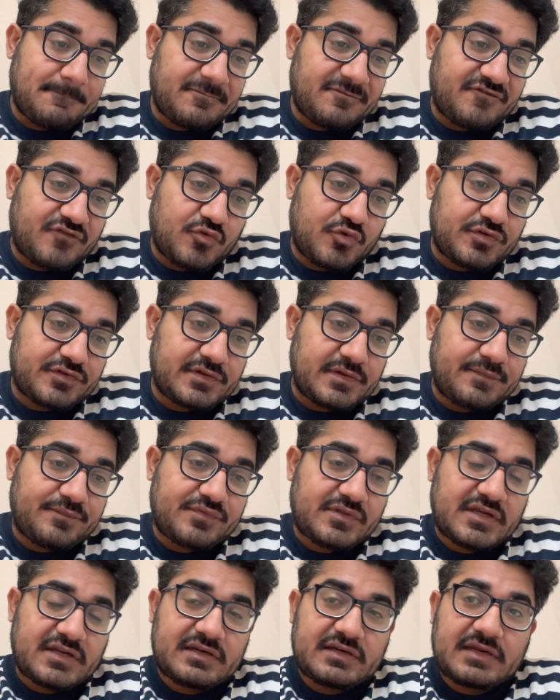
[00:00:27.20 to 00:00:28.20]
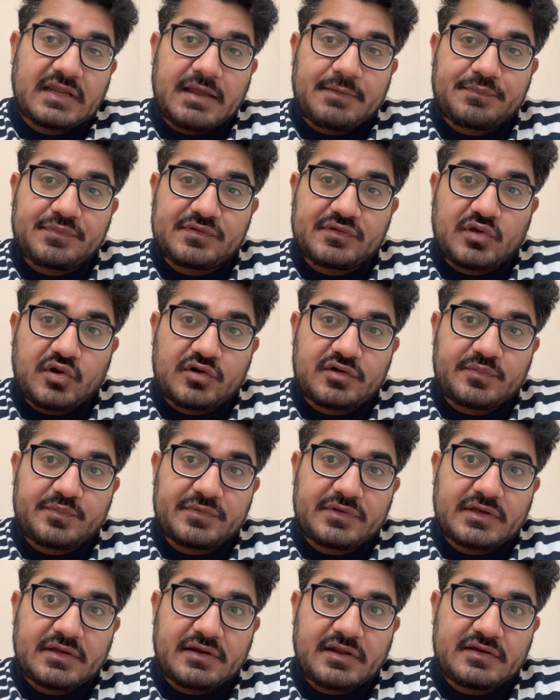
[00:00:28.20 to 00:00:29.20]
forceps, and
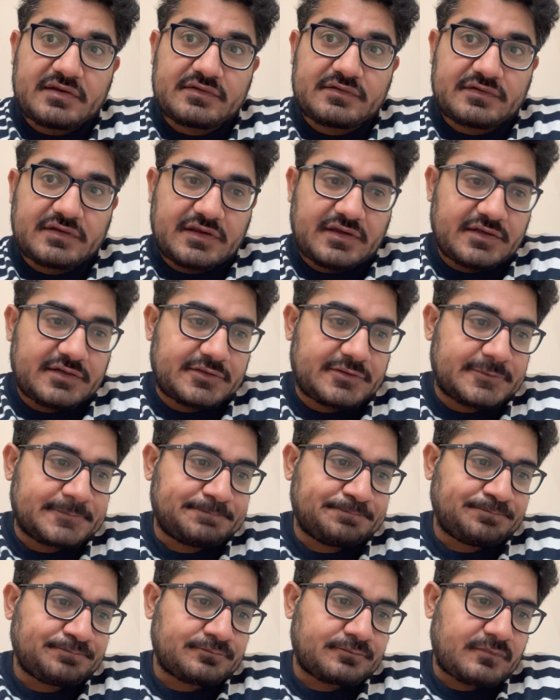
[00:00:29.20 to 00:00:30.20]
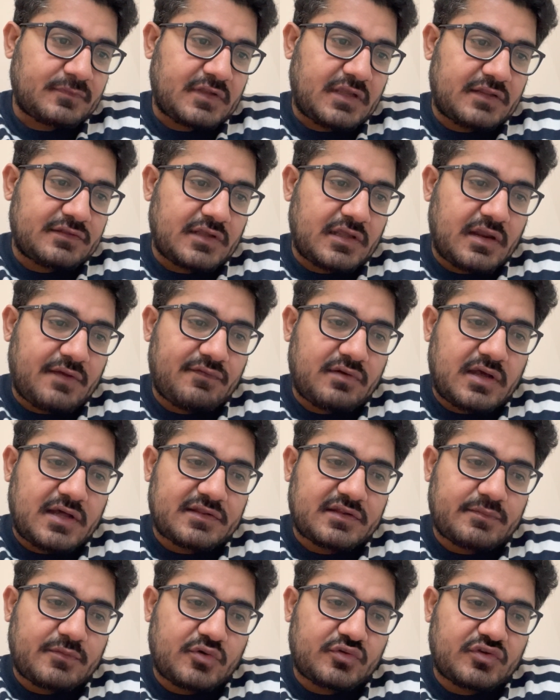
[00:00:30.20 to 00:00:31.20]
episiotomy or any tears. And then I will
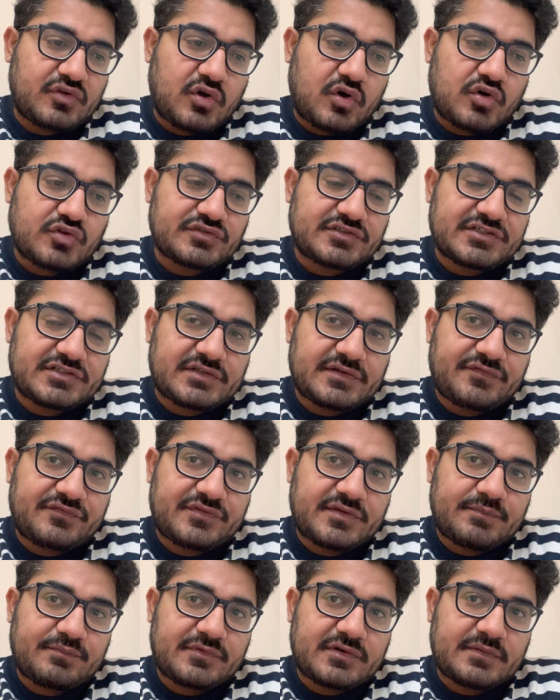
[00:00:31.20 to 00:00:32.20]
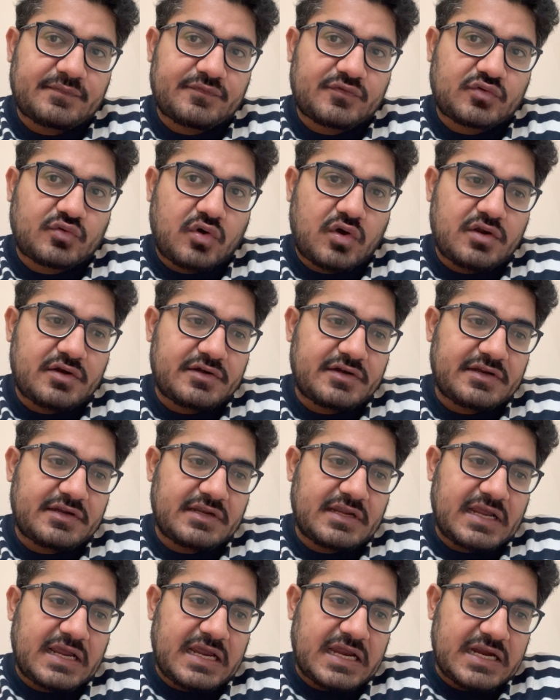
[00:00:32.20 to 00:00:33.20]
ask about the onset of symptoms,
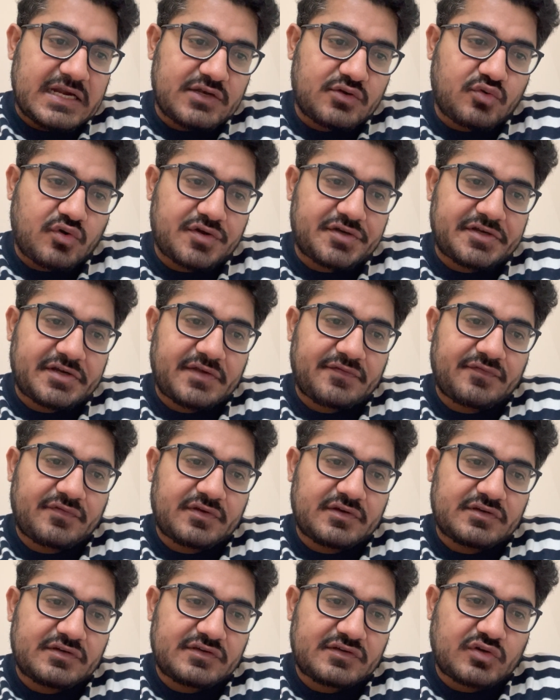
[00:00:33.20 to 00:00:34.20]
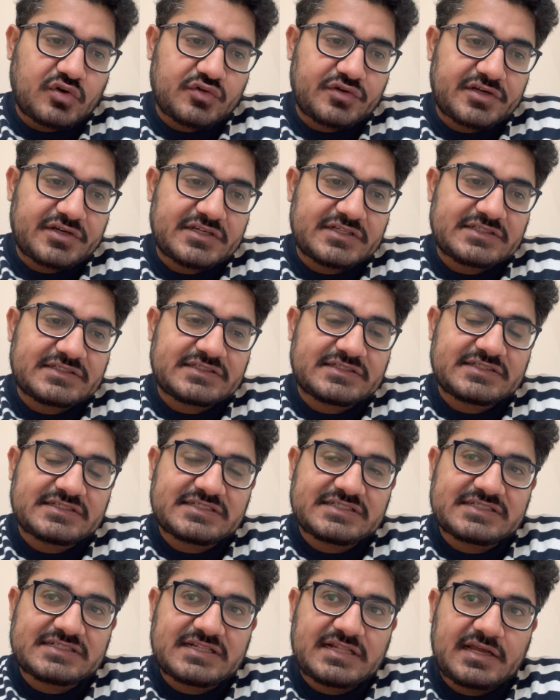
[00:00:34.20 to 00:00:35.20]
quality and quantity of incontinence
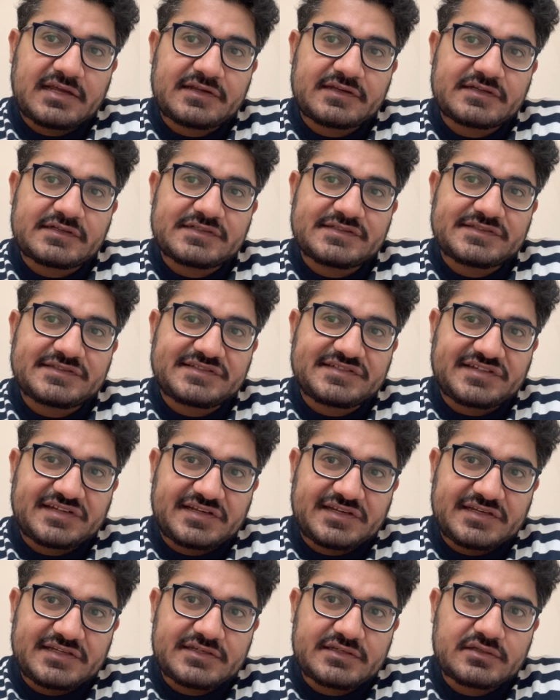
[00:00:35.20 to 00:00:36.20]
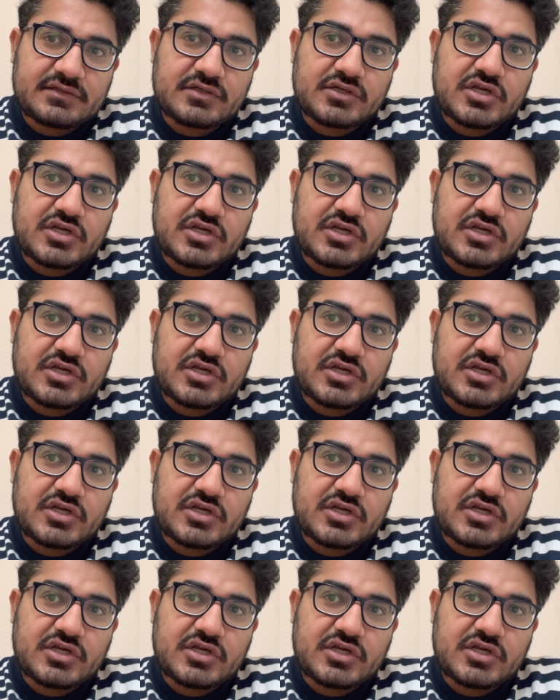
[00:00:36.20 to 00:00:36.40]
like stain,